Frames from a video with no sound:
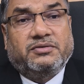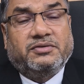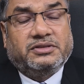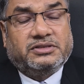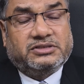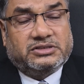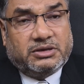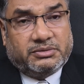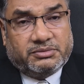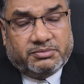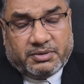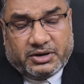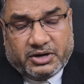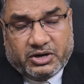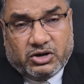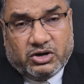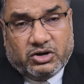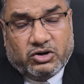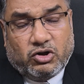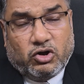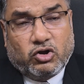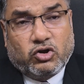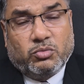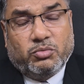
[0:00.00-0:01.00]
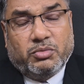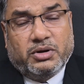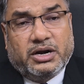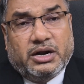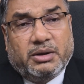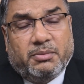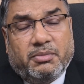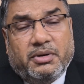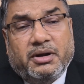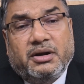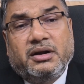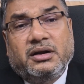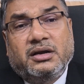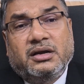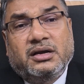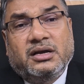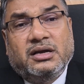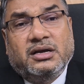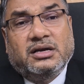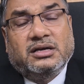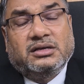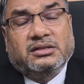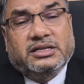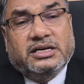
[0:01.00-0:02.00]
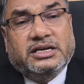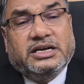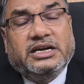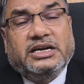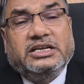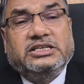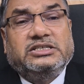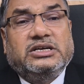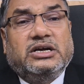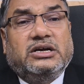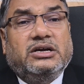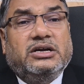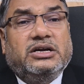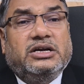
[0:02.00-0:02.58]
with a particular document number, then it is